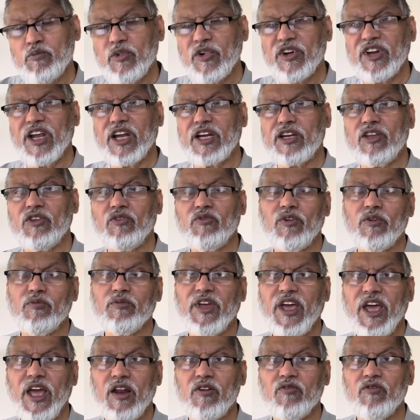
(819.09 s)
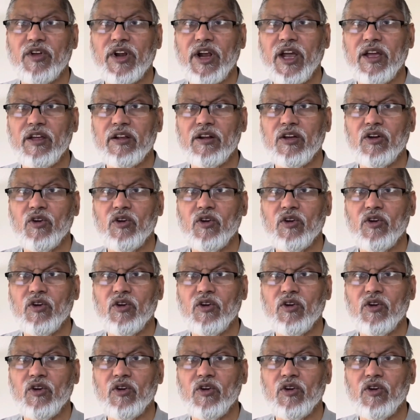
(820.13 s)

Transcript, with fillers: protect us from the hellfire.